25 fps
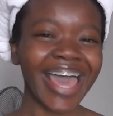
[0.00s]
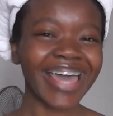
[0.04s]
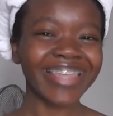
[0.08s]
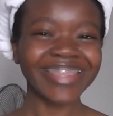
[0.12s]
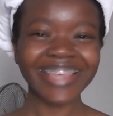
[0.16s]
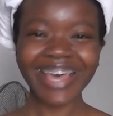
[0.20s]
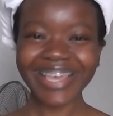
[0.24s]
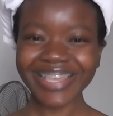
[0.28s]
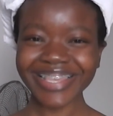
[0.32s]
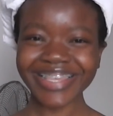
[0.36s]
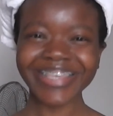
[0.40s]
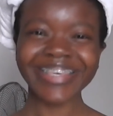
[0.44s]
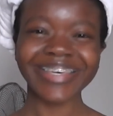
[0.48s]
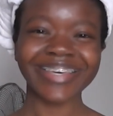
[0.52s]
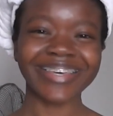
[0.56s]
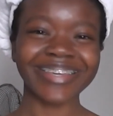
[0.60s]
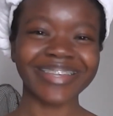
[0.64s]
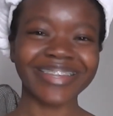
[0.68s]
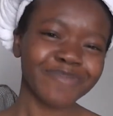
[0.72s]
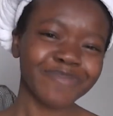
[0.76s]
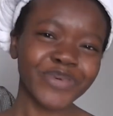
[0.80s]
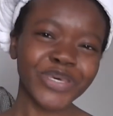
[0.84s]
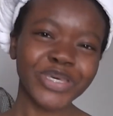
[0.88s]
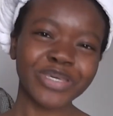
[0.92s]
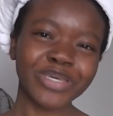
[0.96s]
and that's
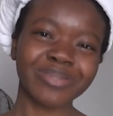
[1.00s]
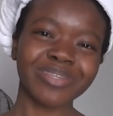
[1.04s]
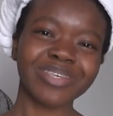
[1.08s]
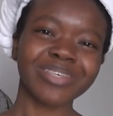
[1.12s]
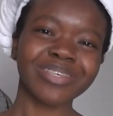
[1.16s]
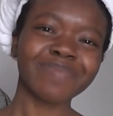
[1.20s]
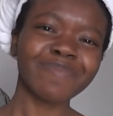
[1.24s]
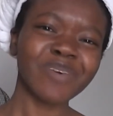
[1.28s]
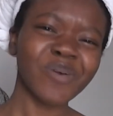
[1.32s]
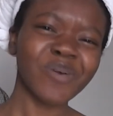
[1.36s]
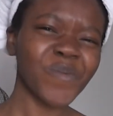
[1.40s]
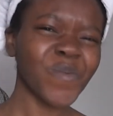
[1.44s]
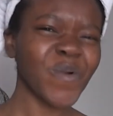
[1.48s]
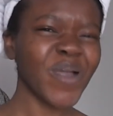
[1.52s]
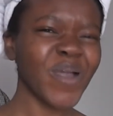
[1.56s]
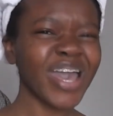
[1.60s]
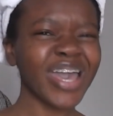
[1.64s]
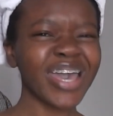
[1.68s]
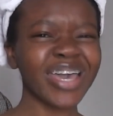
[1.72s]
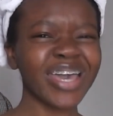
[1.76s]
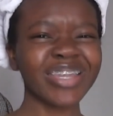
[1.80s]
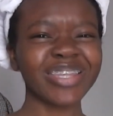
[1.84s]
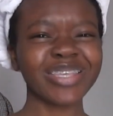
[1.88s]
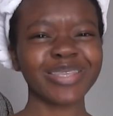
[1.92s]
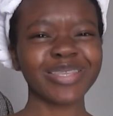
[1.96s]
it it's a bit it's a bit
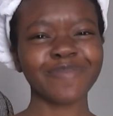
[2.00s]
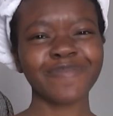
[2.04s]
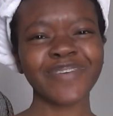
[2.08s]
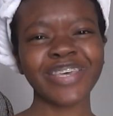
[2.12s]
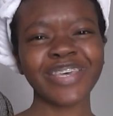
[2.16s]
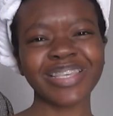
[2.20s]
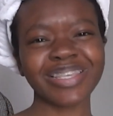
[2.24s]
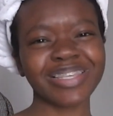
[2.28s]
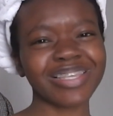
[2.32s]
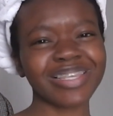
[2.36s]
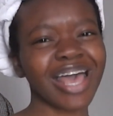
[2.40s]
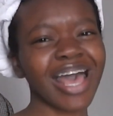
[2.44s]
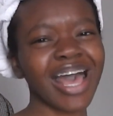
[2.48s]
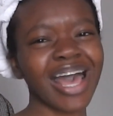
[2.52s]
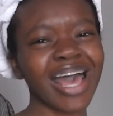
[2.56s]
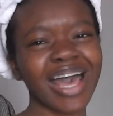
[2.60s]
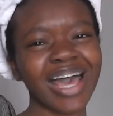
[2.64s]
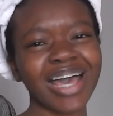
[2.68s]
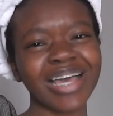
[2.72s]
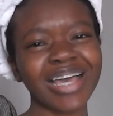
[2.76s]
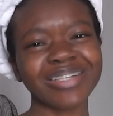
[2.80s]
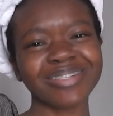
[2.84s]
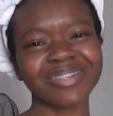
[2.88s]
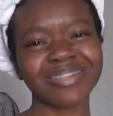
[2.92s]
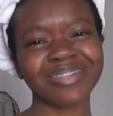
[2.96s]
weird it's a bit
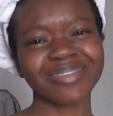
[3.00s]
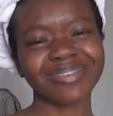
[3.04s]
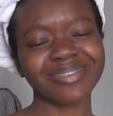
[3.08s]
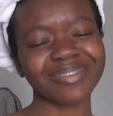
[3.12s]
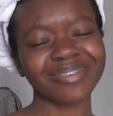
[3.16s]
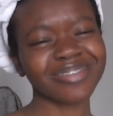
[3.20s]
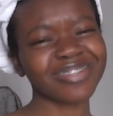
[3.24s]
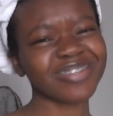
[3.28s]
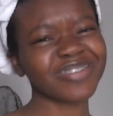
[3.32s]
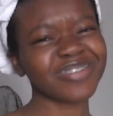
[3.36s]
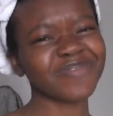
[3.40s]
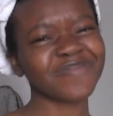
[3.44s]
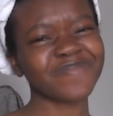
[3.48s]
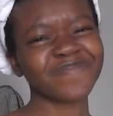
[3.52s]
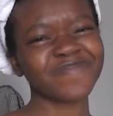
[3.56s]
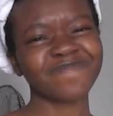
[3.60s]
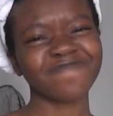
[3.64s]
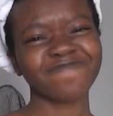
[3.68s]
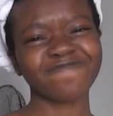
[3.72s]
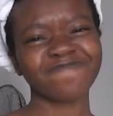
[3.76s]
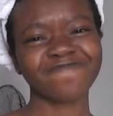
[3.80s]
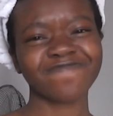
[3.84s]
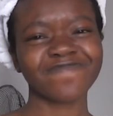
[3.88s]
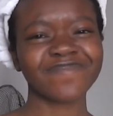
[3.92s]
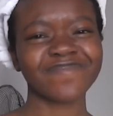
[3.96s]
sad you
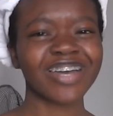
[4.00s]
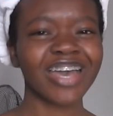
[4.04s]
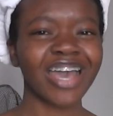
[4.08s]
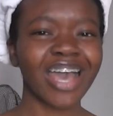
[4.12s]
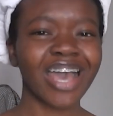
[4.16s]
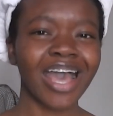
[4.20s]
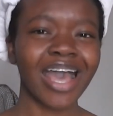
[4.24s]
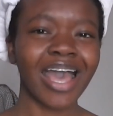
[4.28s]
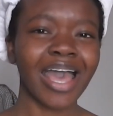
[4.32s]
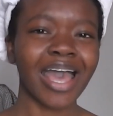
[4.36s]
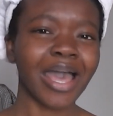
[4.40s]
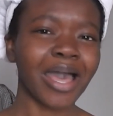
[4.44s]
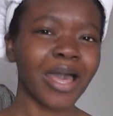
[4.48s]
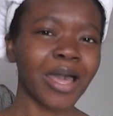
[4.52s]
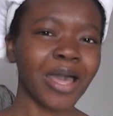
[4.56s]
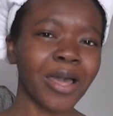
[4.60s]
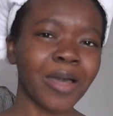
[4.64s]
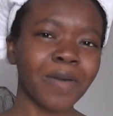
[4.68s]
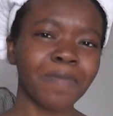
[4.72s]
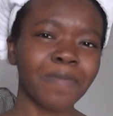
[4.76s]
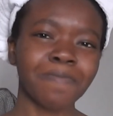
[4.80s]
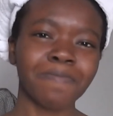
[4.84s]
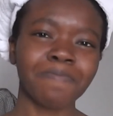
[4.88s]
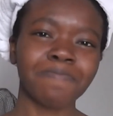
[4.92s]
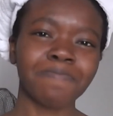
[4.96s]
know
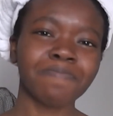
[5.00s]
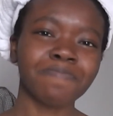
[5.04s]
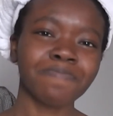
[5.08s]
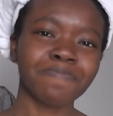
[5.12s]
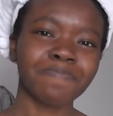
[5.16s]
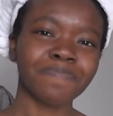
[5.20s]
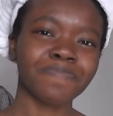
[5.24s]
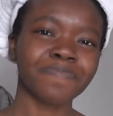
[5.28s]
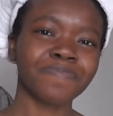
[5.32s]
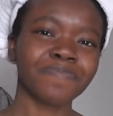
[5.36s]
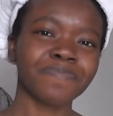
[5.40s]
um